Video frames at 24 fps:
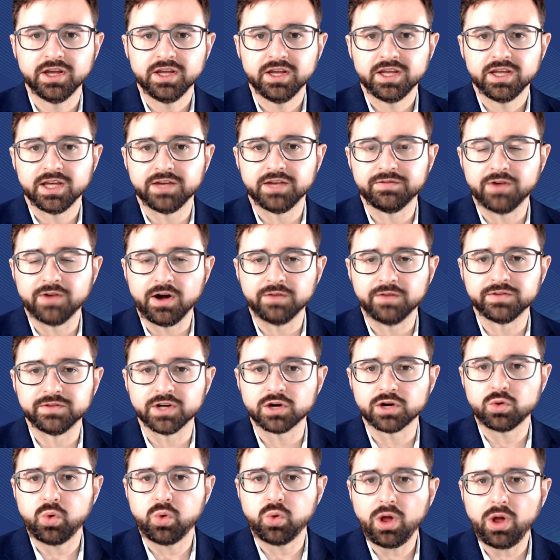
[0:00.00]
involved a
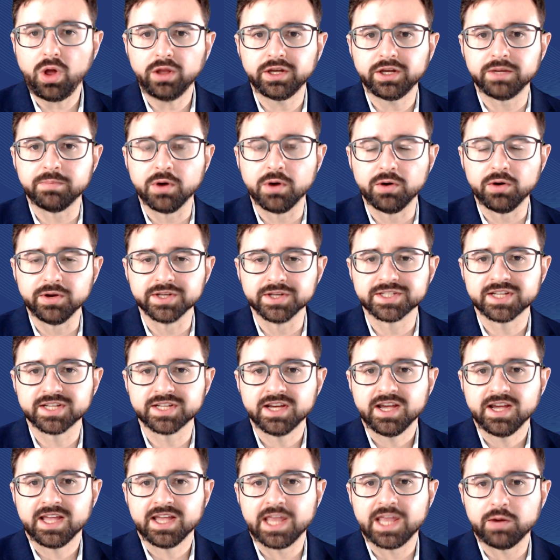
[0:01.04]
quality bonus
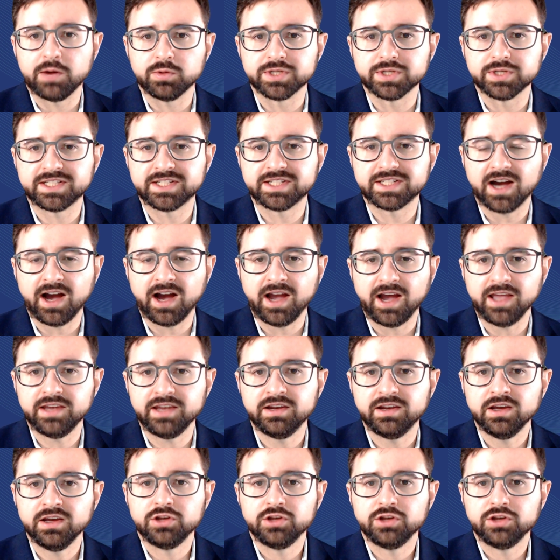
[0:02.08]
that was tied